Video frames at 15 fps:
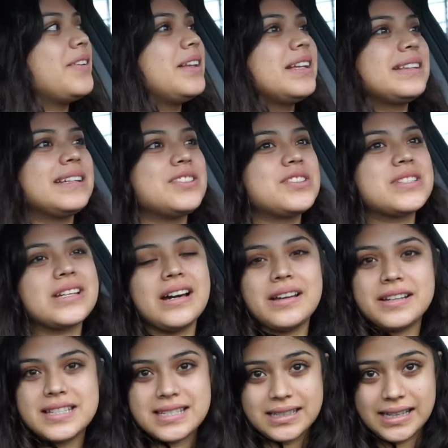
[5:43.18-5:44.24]
feel like they just
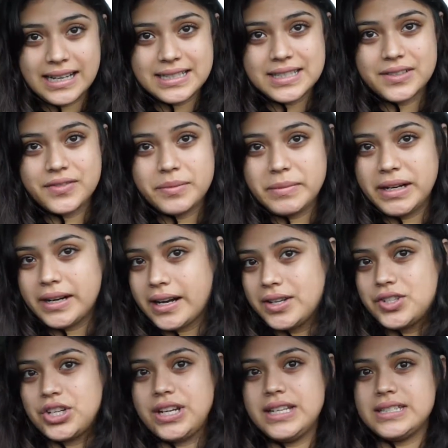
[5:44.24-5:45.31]
got a slice of American
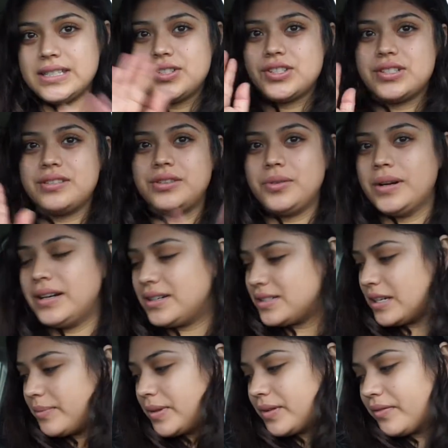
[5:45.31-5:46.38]
cheese and just threw it on
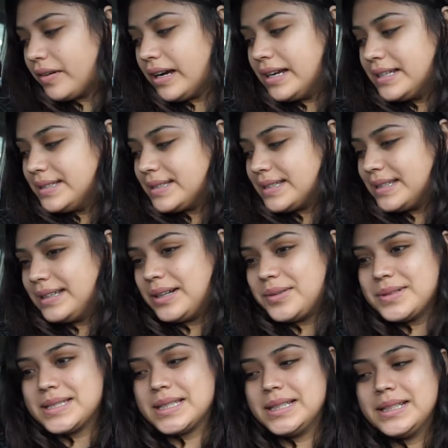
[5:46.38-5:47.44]
top of the fries and that
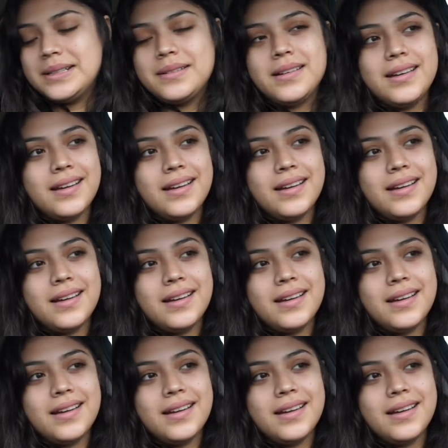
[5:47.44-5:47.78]
was it.